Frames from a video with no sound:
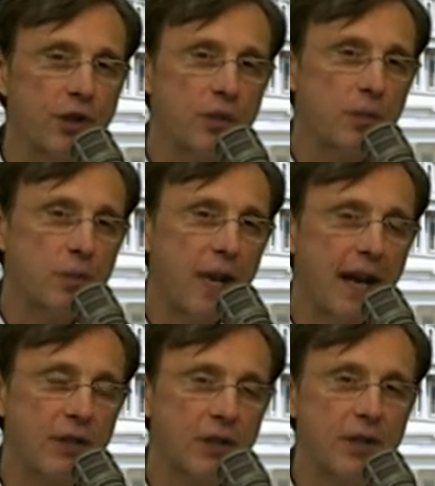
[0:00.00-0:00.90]
this was
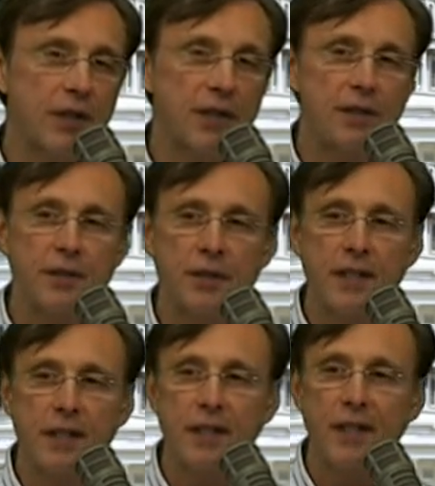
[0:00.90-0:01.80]
back during the
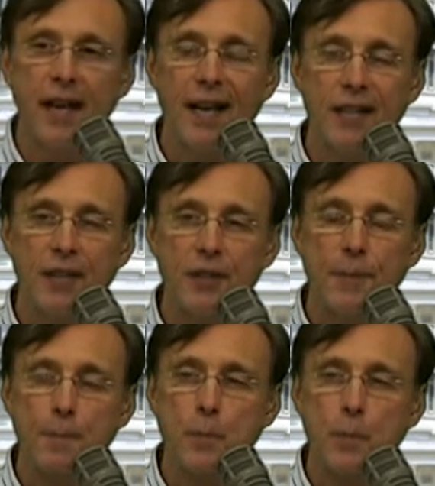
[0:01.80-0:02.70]
1980s,
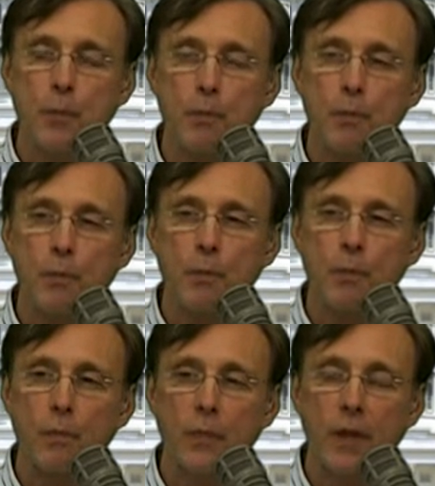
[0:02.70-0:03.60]

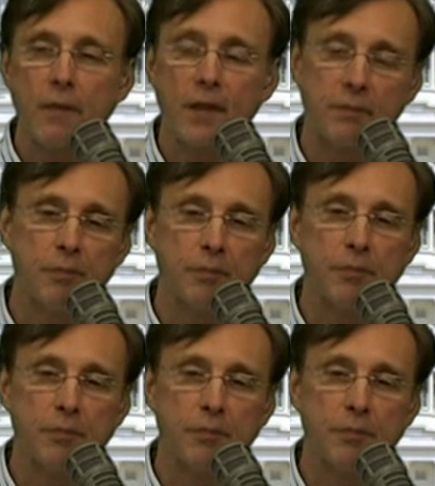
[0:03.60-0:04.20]
in fact,